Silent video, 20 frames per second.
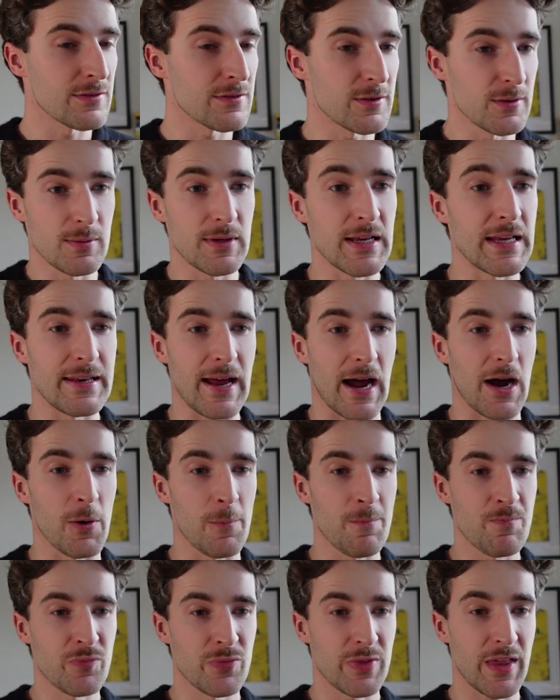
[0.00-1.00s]
to lead
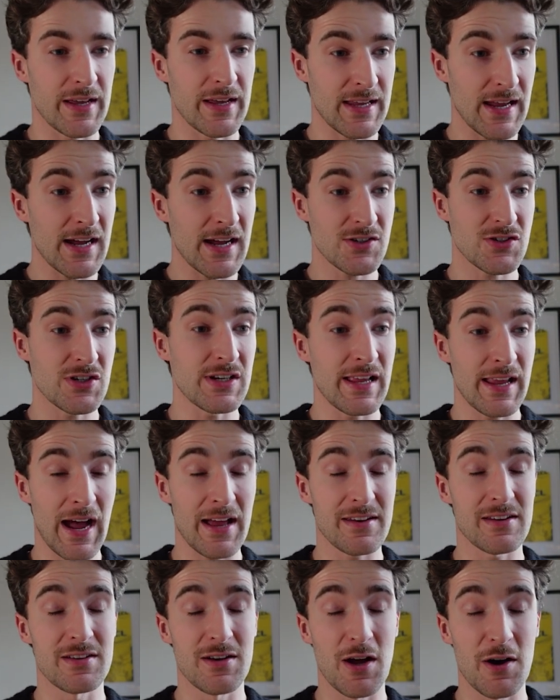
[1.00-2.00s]
out that he actually
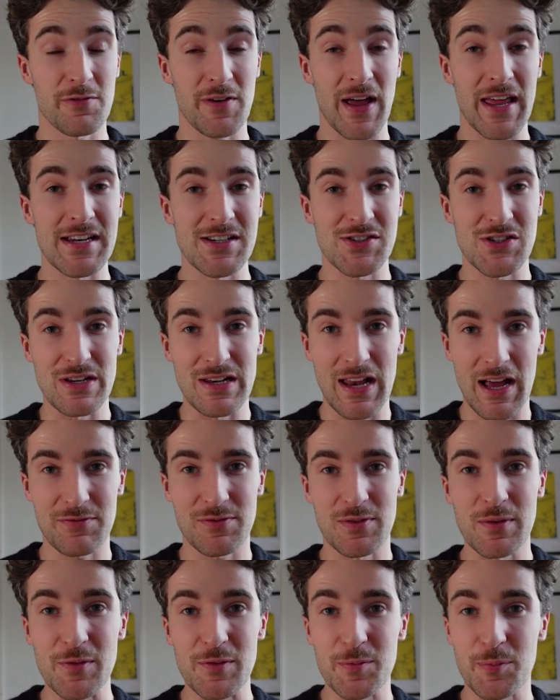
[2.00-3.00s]
had enough energy
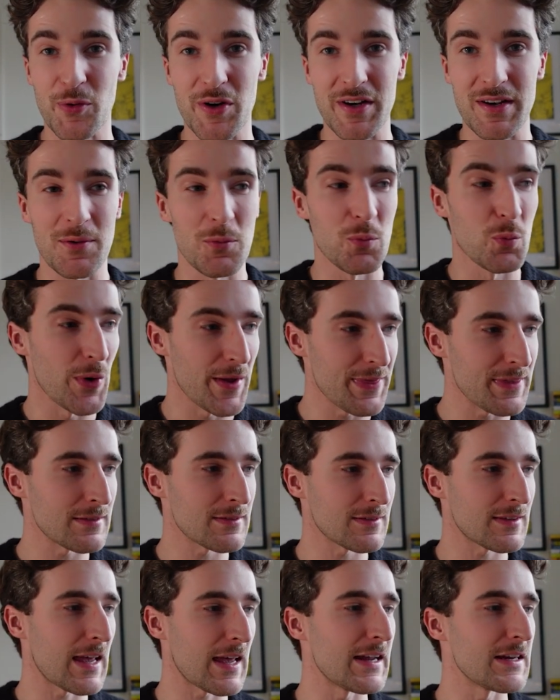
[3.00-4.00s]
left to sprint and win the
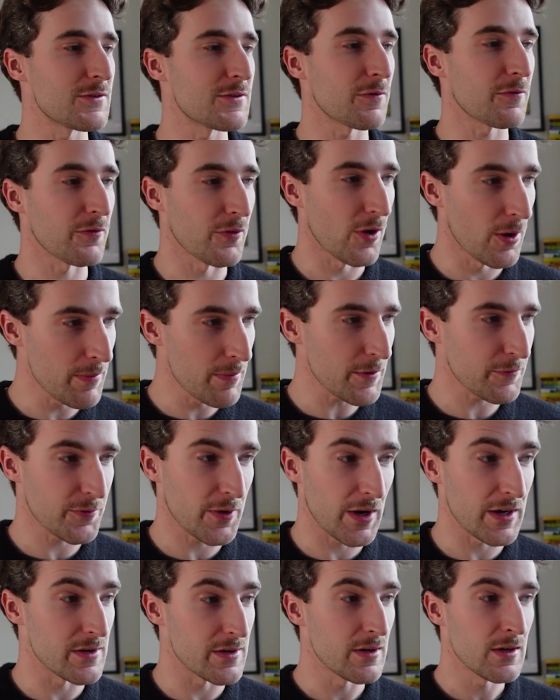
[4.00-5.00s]
stage from the
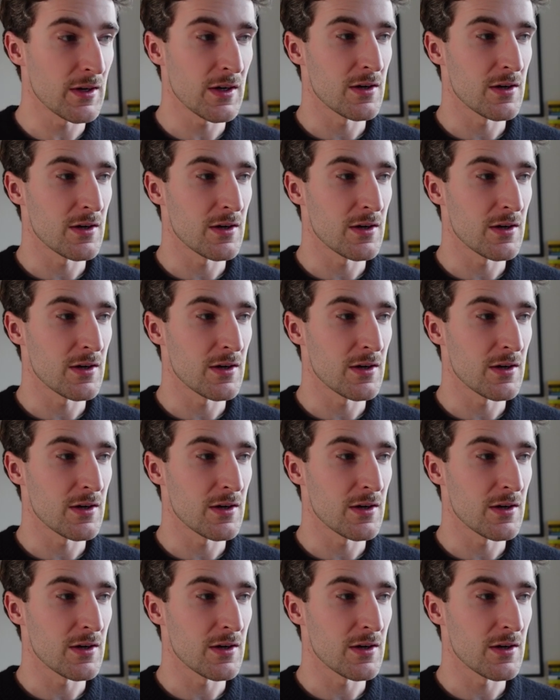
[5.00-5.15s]
front.